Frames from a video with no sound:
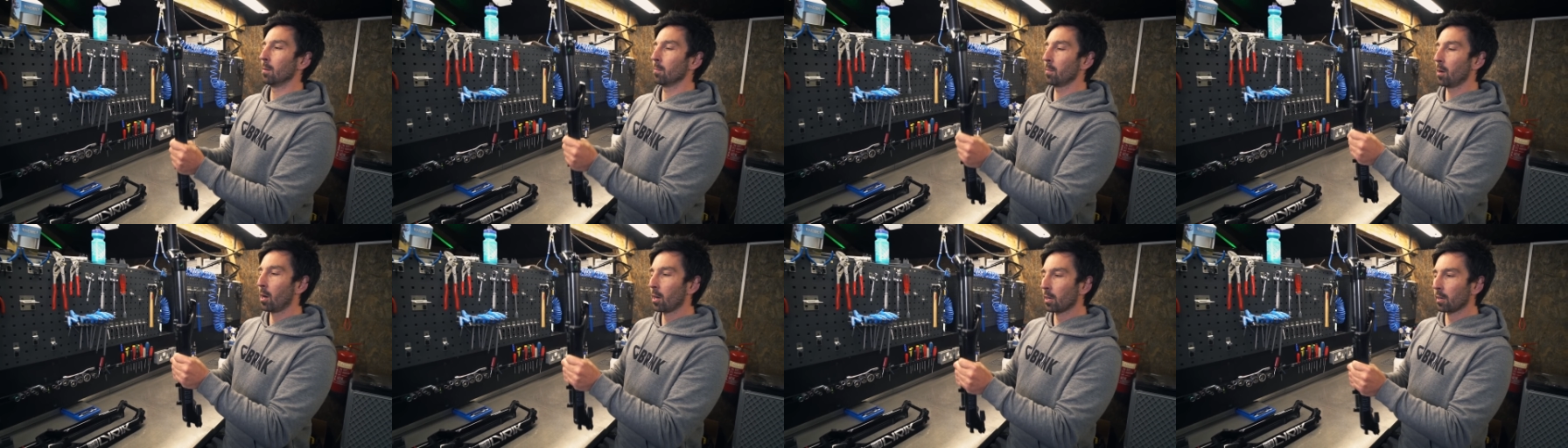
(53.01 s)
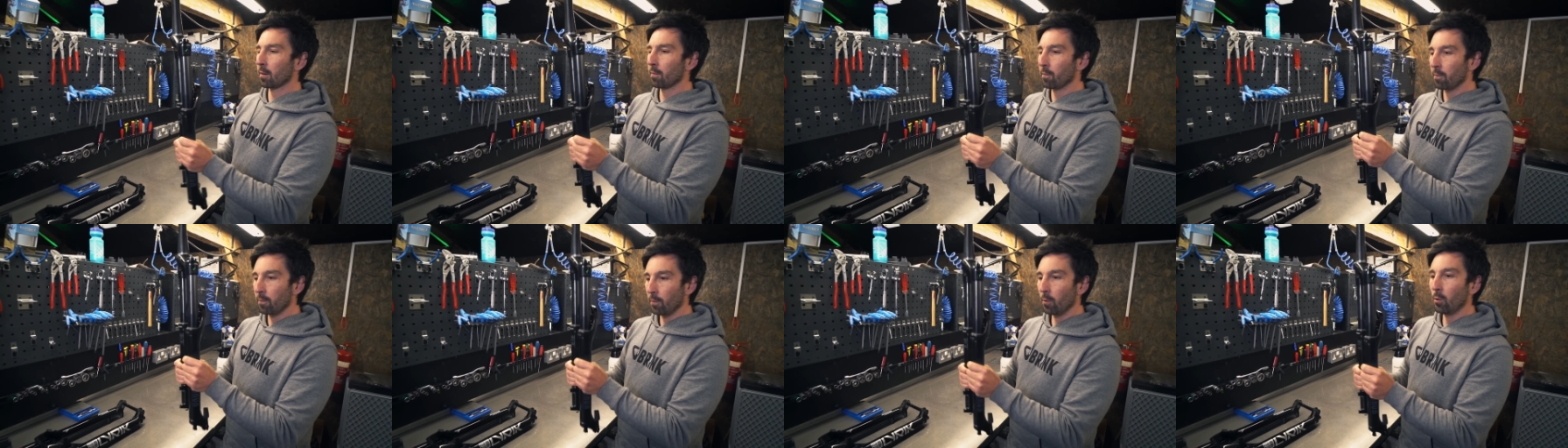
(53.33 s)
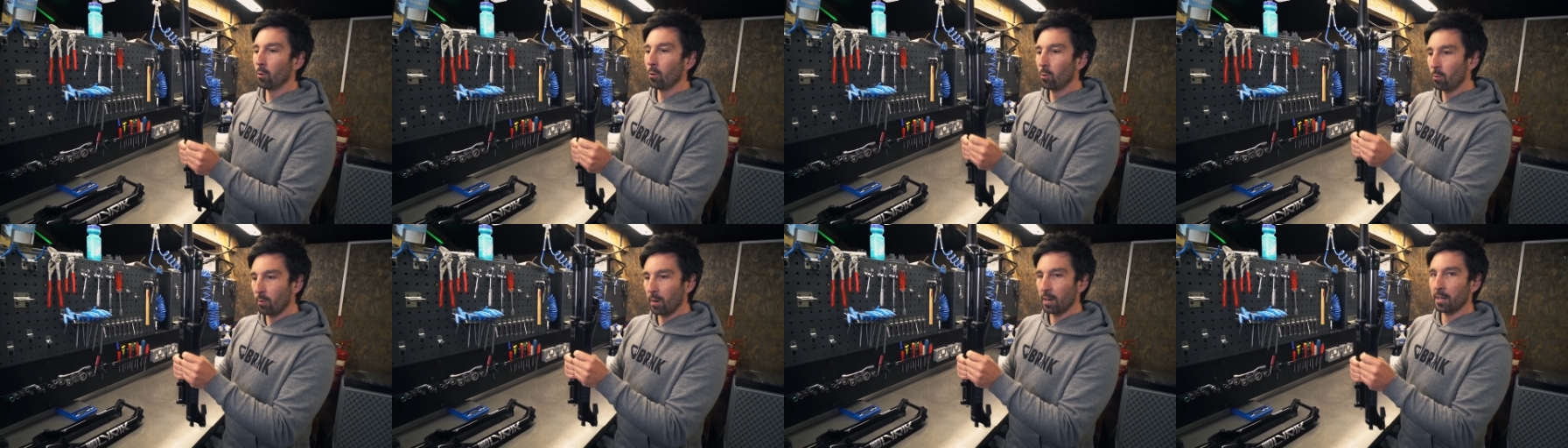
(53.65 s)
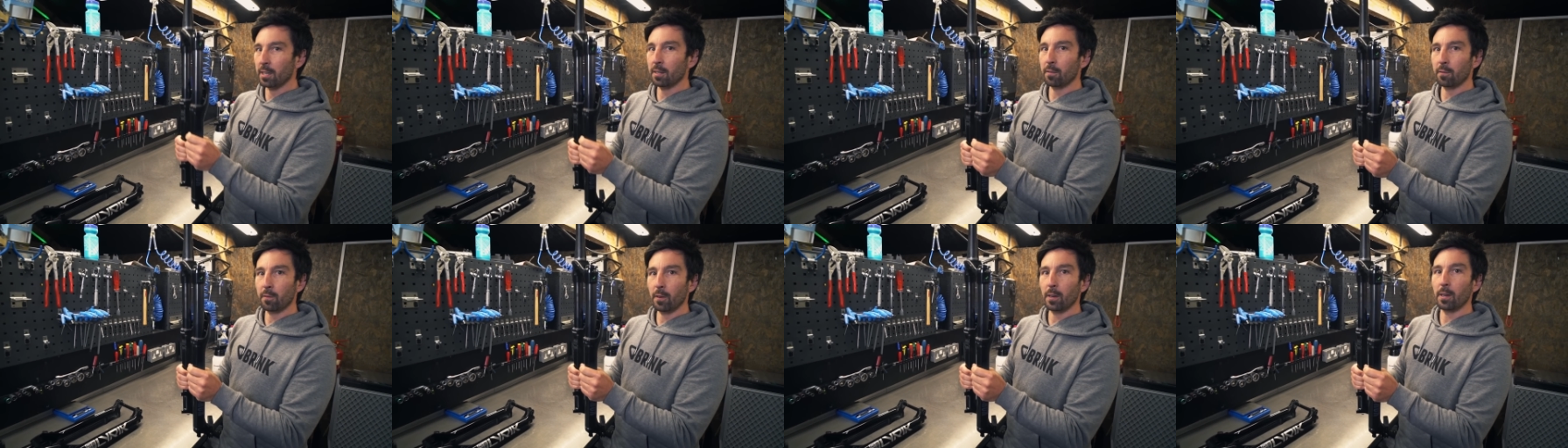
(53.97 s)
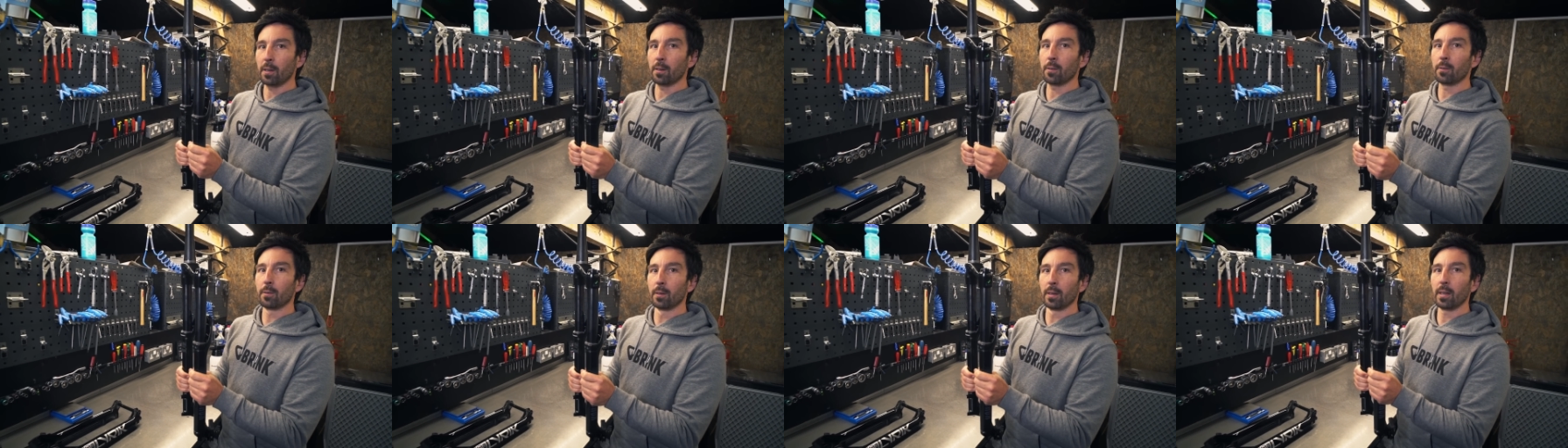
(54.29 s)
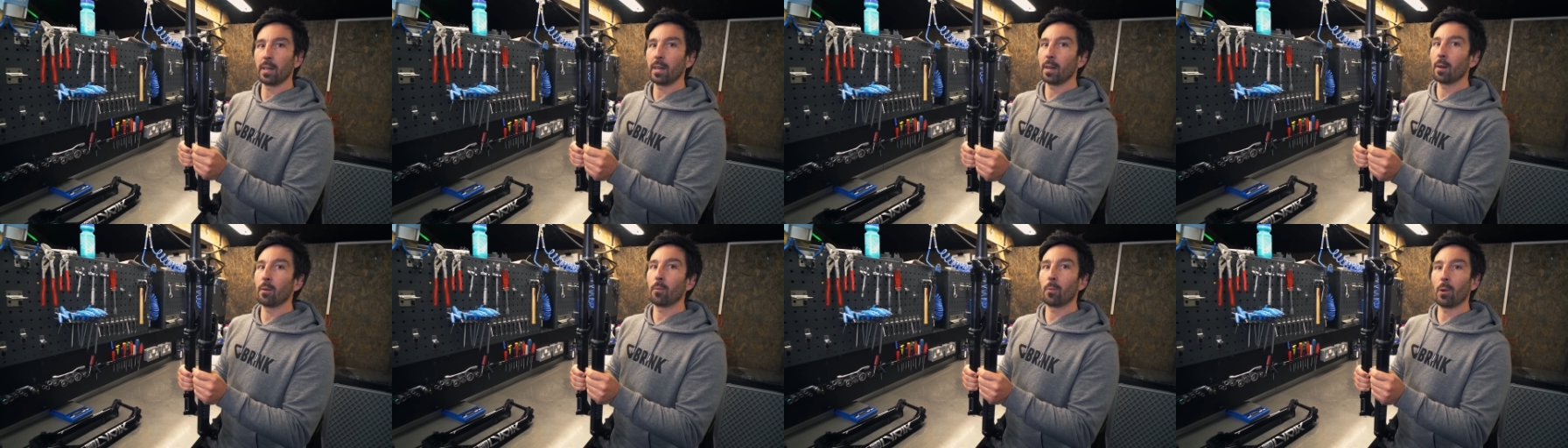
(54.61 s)
But I can already feel
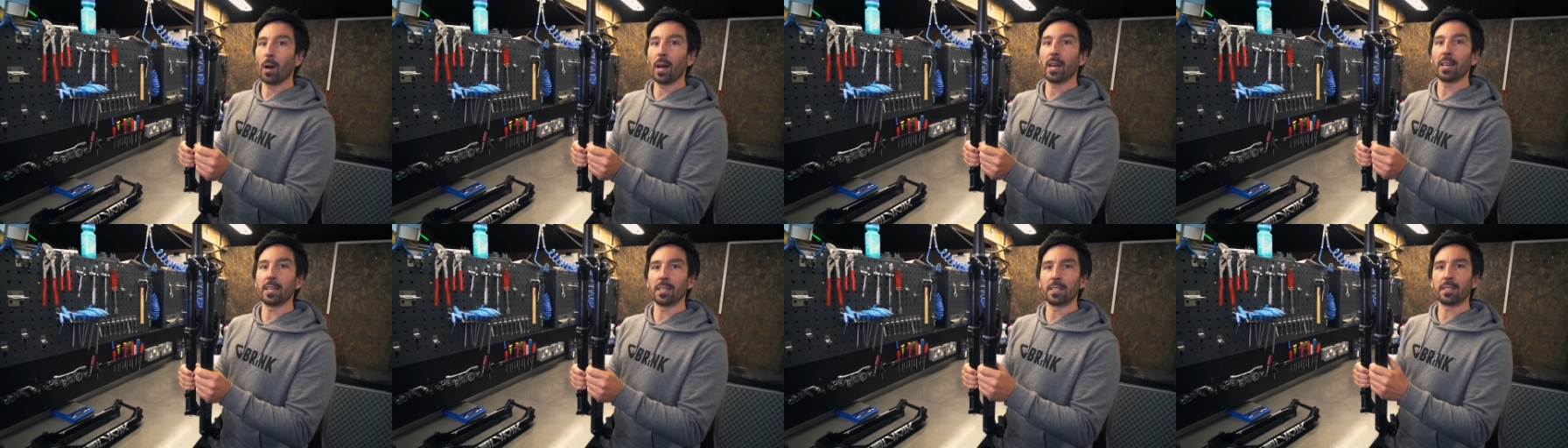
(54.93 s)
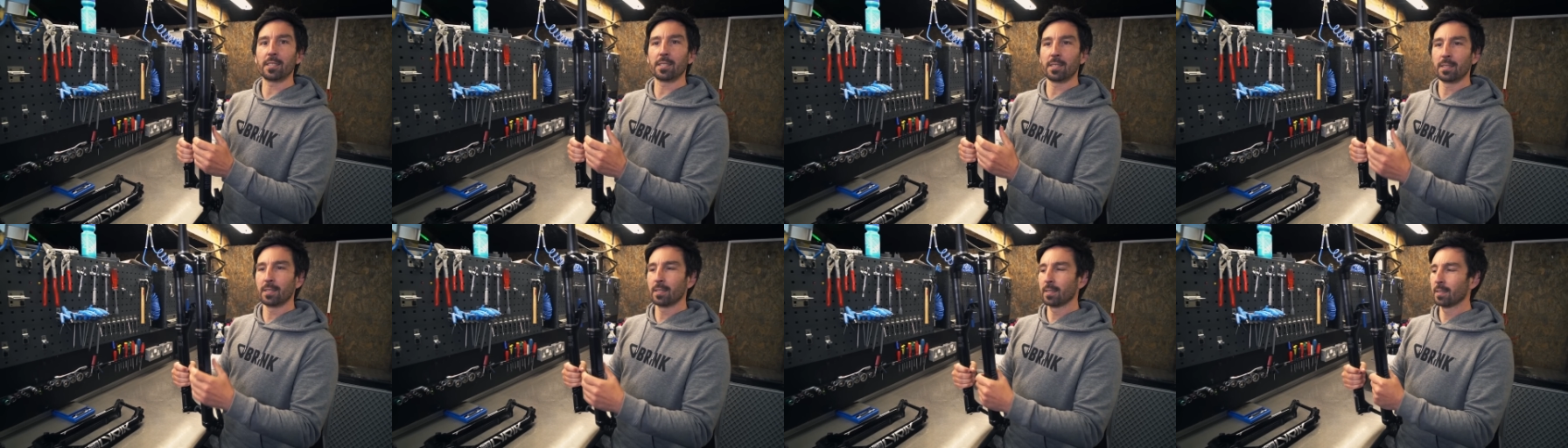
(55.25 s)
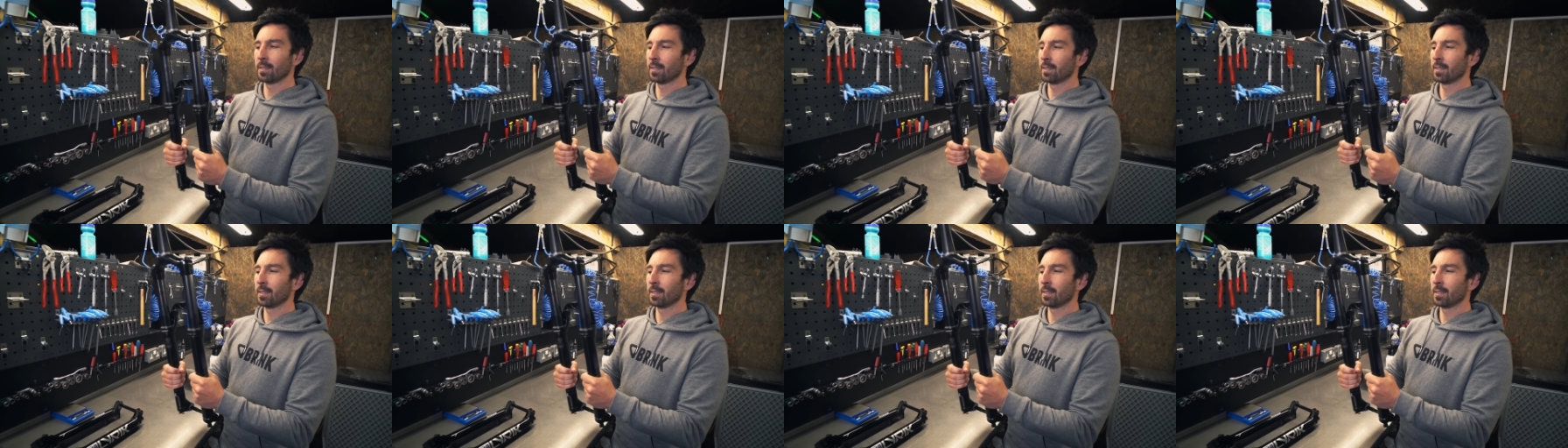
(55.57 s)
it weighs